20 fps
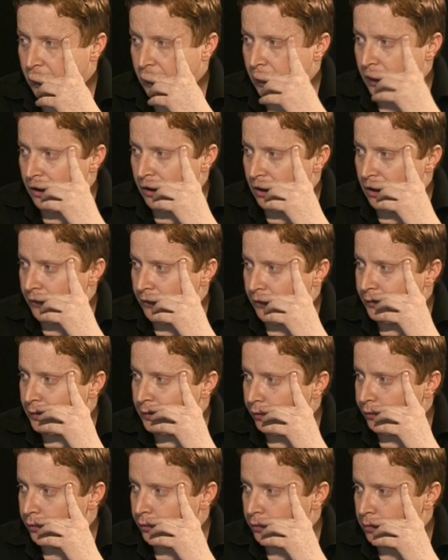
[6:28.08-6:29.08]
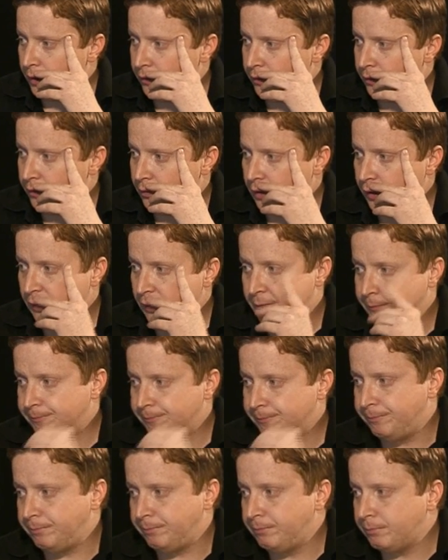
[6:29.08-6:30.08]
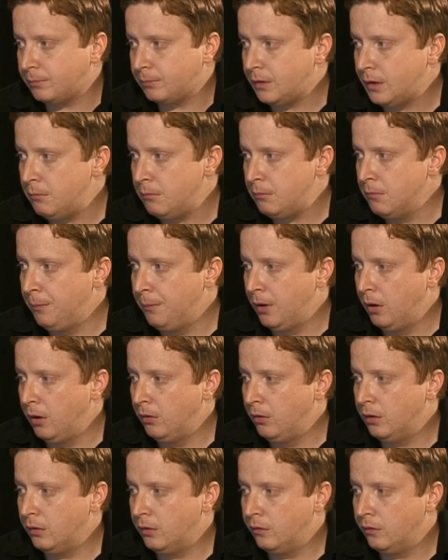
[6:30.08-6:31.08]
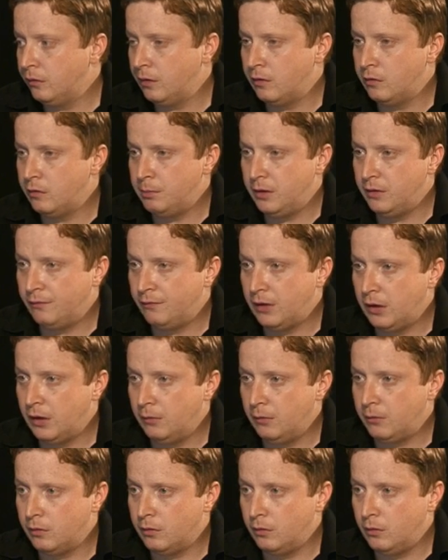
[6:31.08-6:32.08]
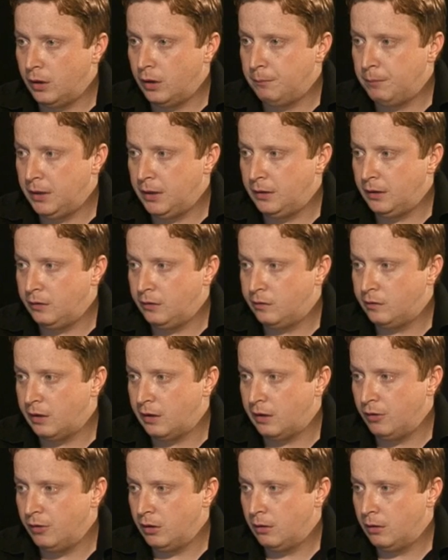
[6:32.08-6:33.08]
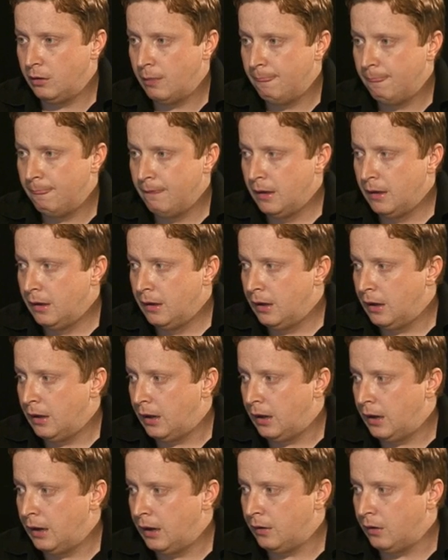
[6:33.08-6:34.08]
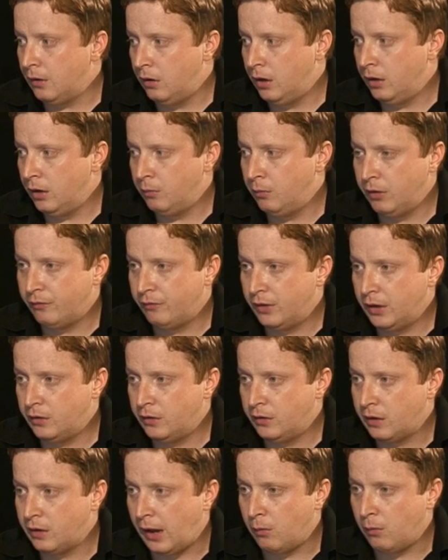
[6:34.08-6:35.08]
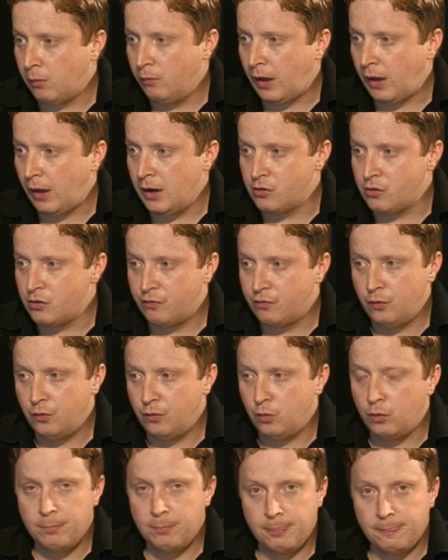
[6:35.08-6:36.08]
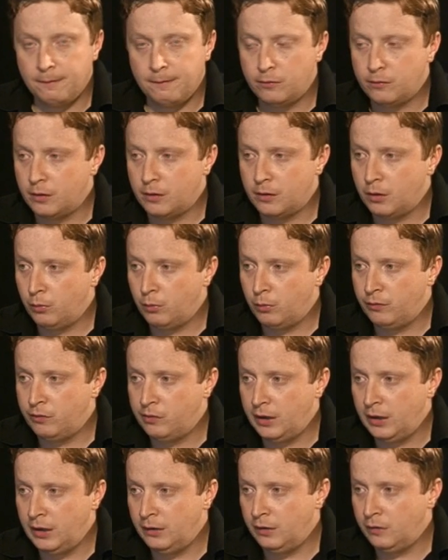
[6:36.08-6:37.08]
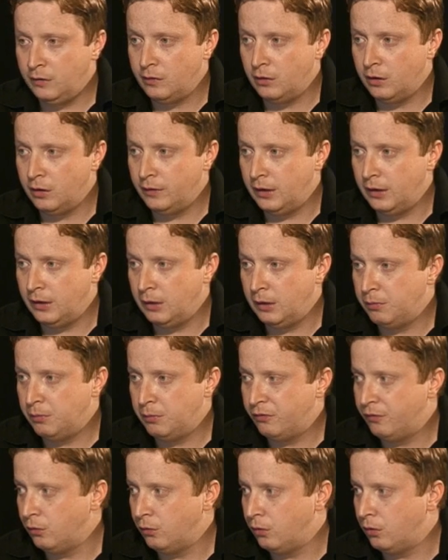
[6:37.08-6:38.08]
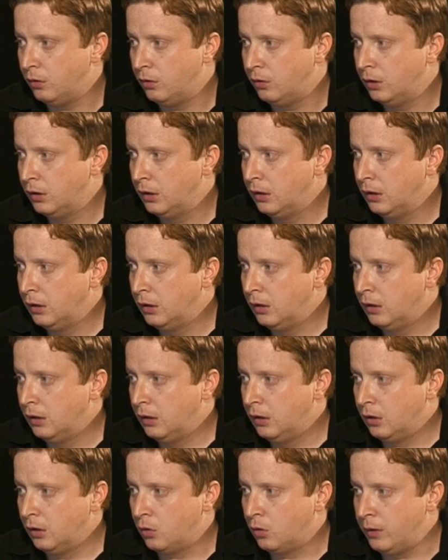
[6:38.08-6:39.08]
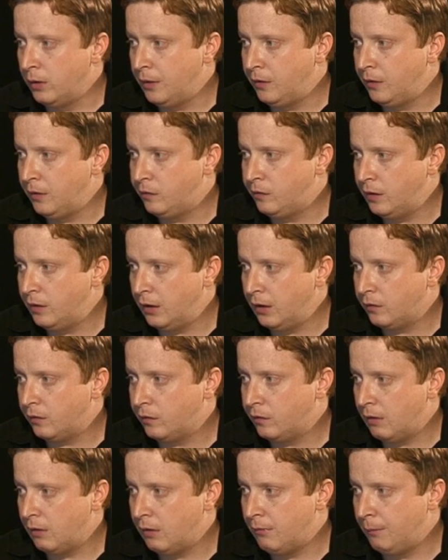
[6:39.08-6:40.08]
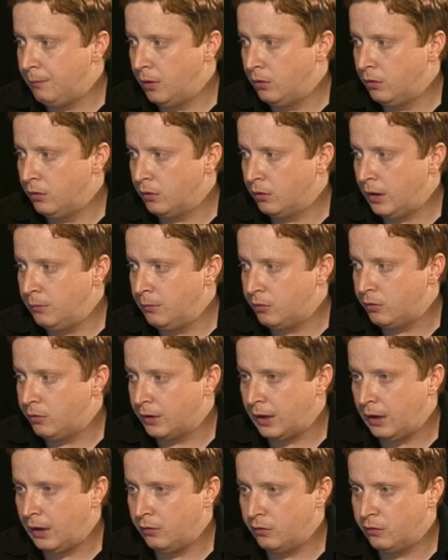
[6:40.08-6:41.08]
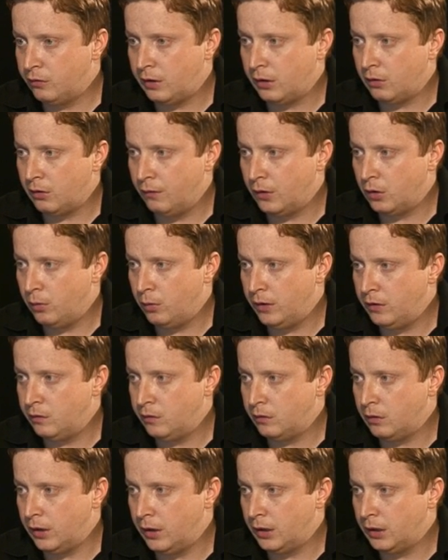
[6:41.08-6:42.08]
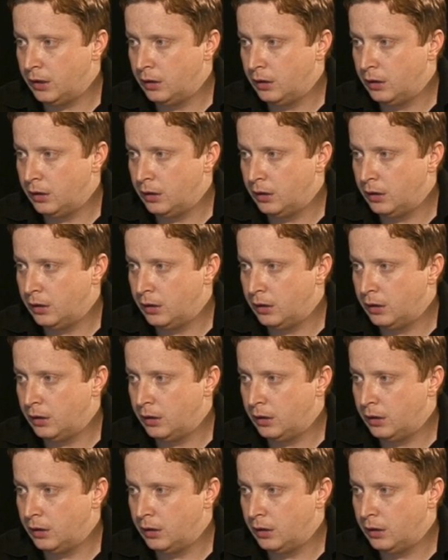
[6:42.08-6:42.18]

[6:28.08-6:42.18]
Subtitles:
After castles queenside, my opponent sensibly developed knight b d7, and I went for the attack with h4. So we've seen this idea before. Queen b6, and my opponent aims for a counterattack on the queen side.